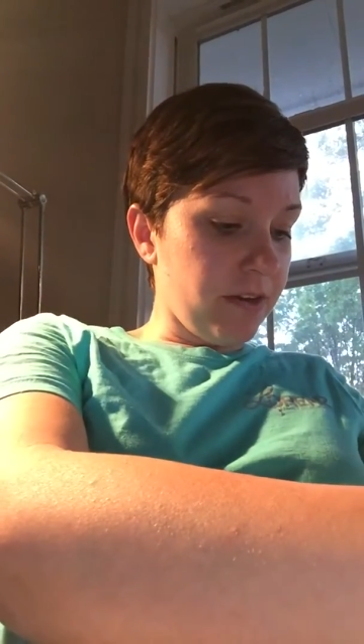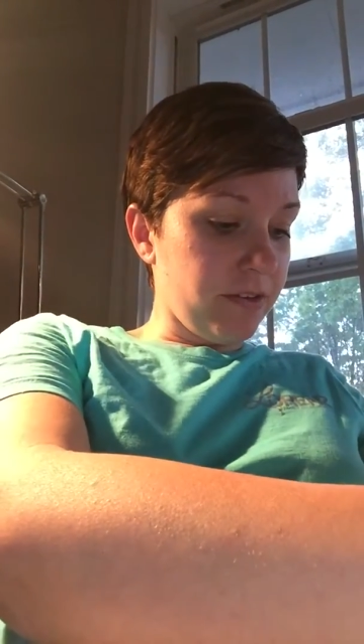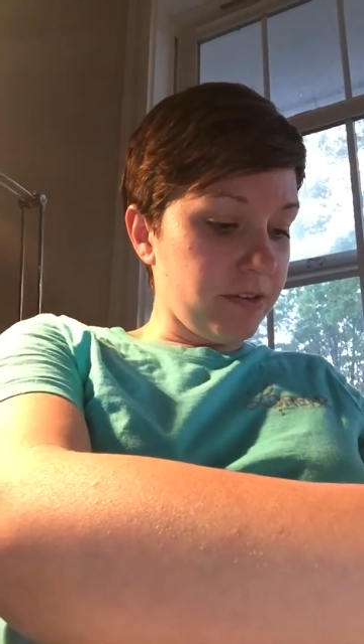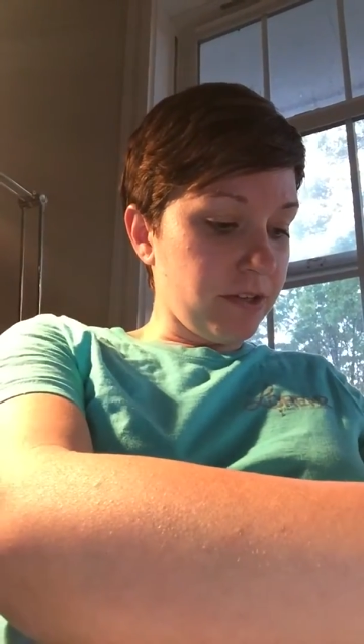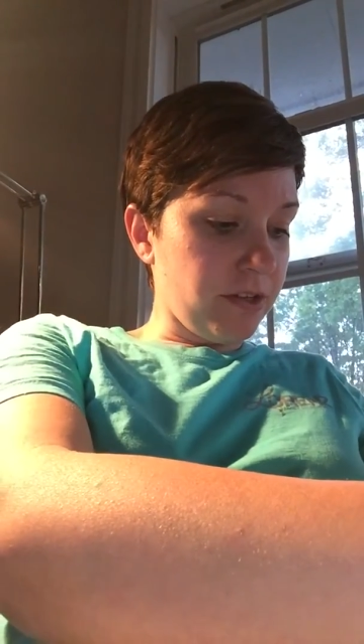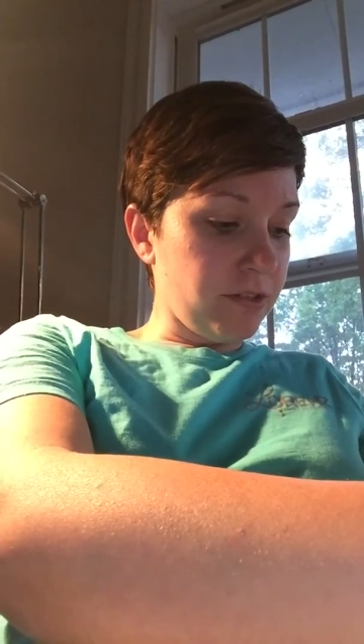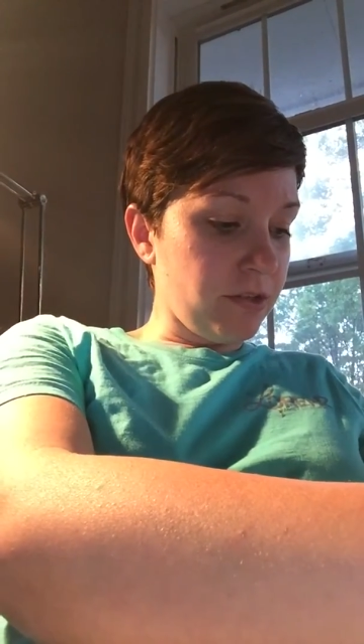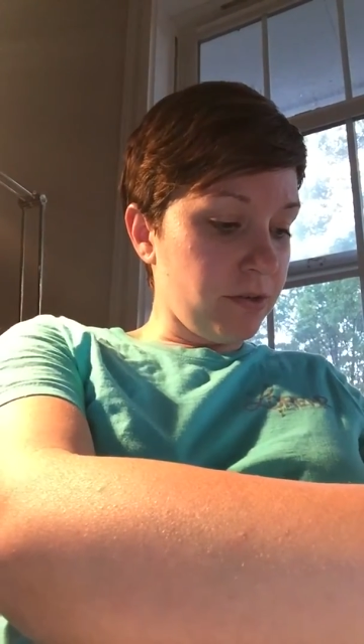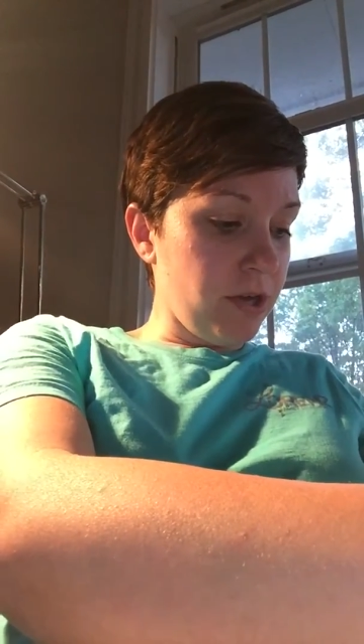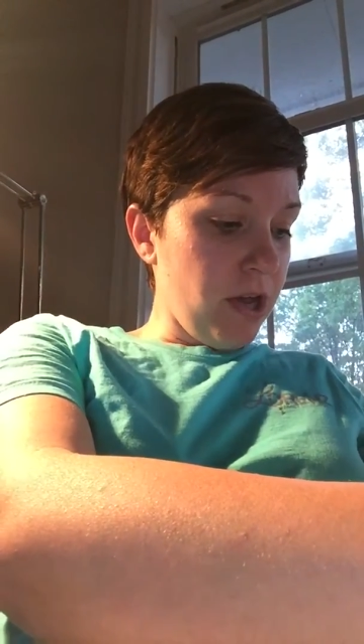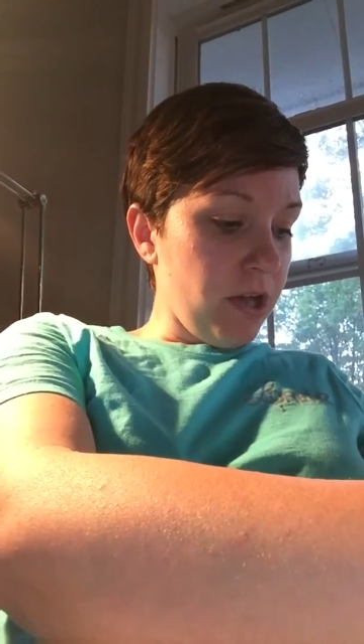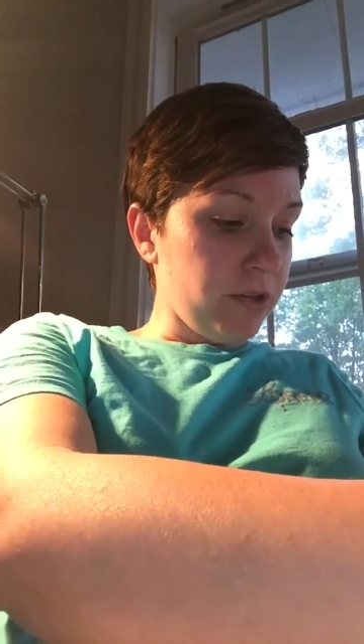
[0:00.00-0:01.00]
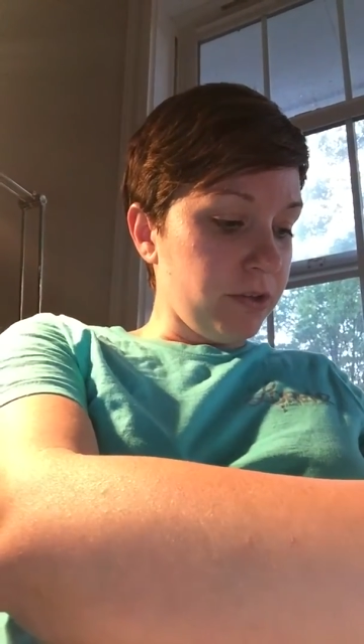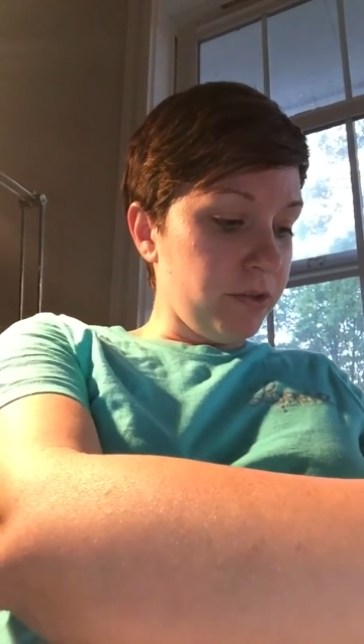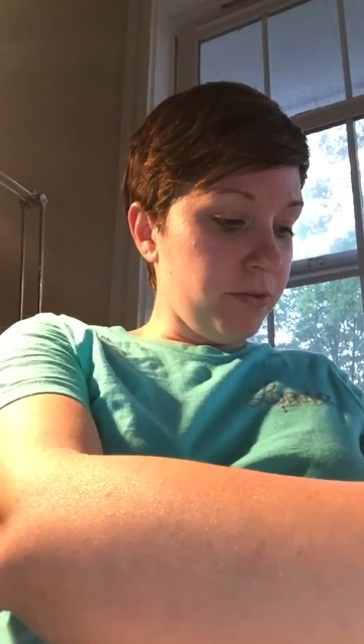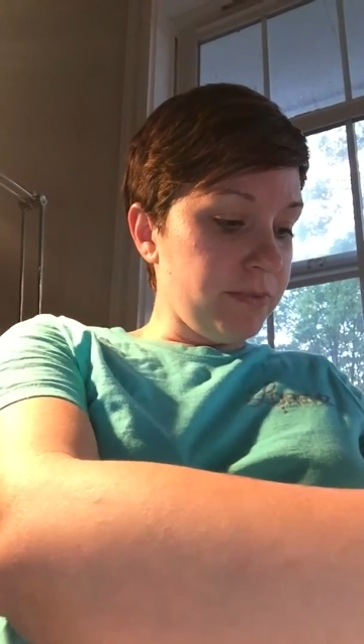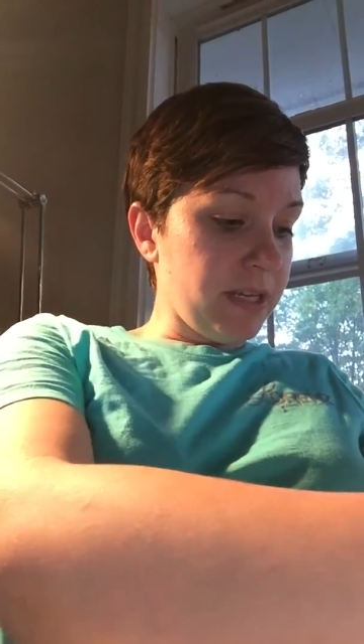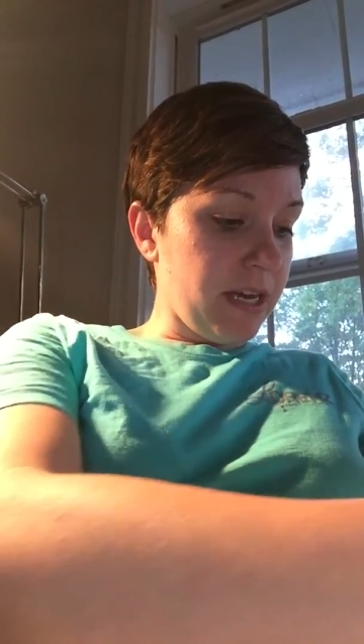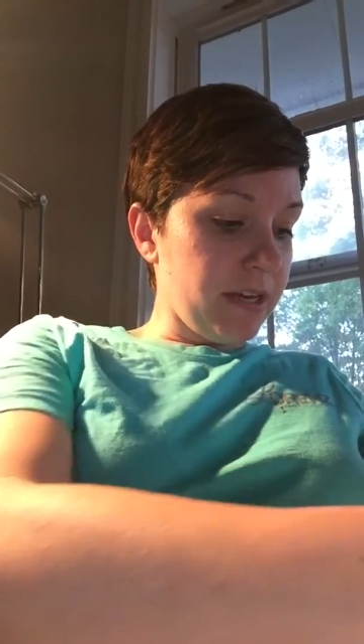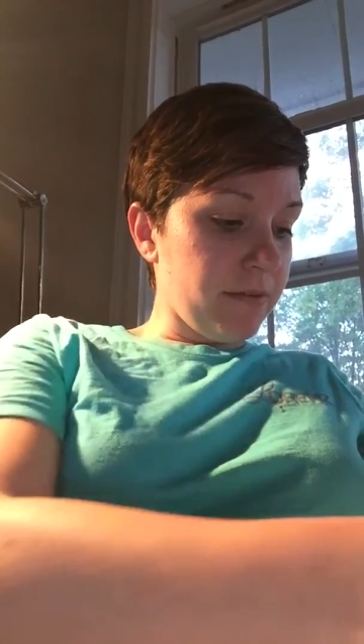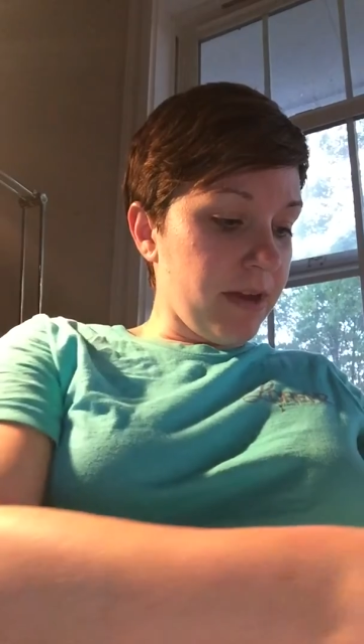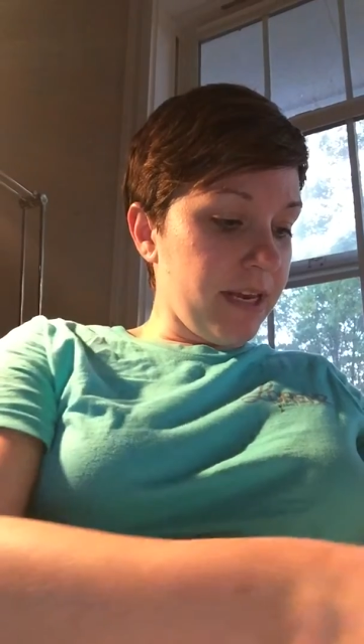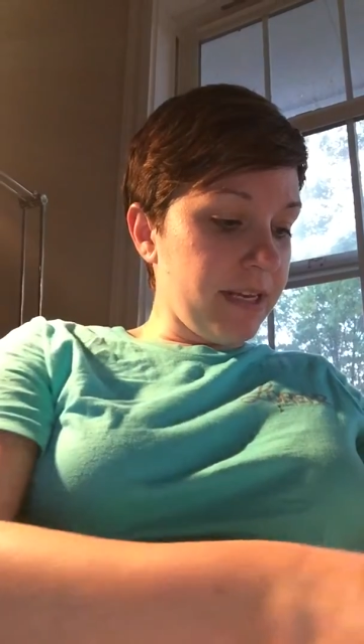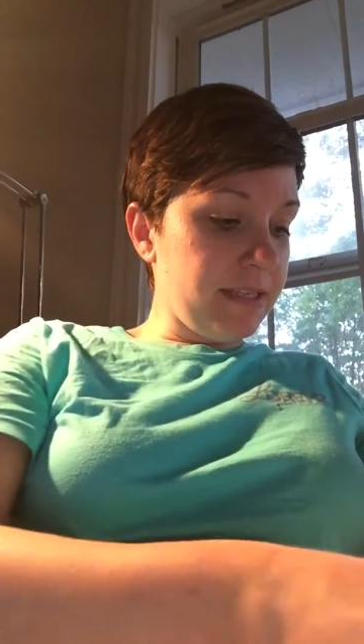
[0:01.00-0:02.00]
There's also loop
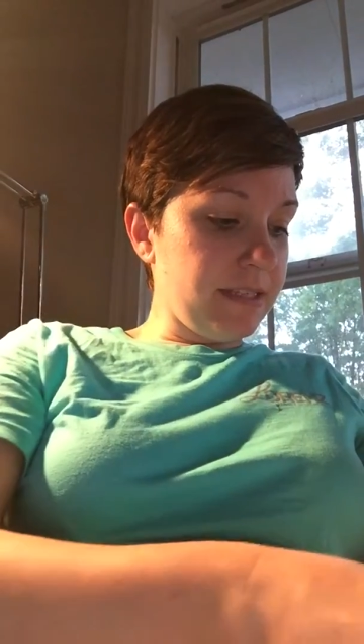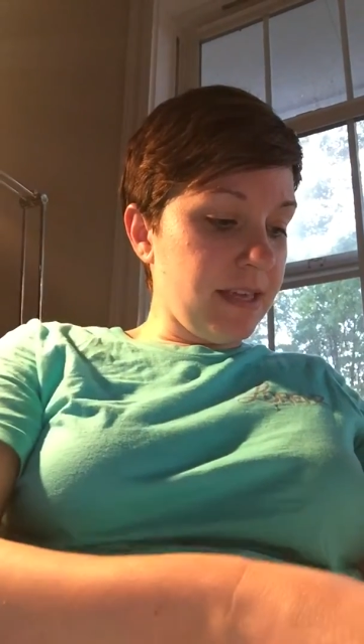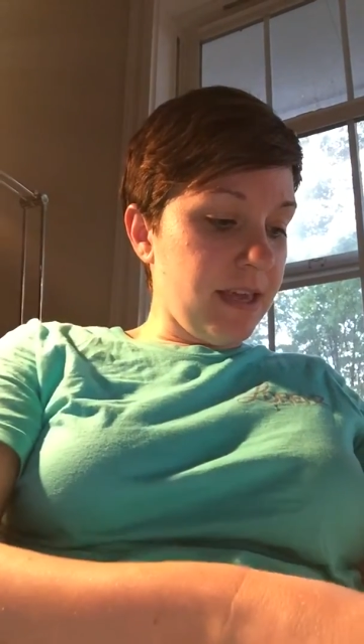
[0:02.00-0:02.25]
diuretics,